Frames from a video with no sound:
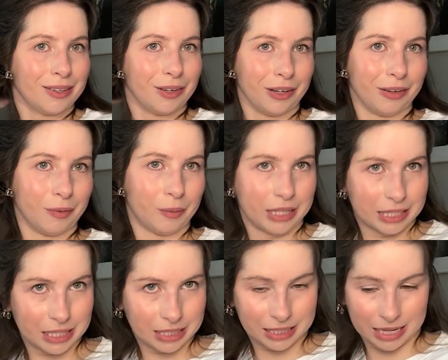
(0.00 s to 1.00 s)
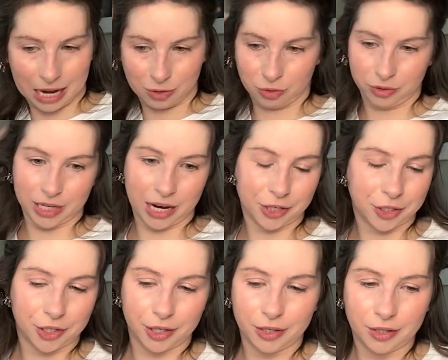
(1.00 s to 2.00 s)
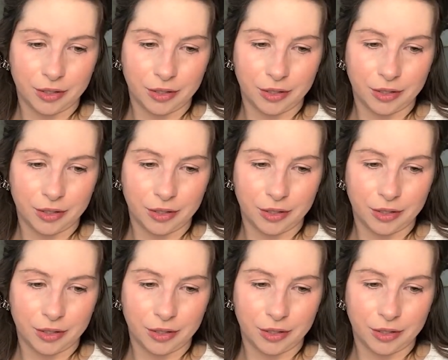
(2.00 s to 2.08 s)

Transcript: or even when it's its natural texture.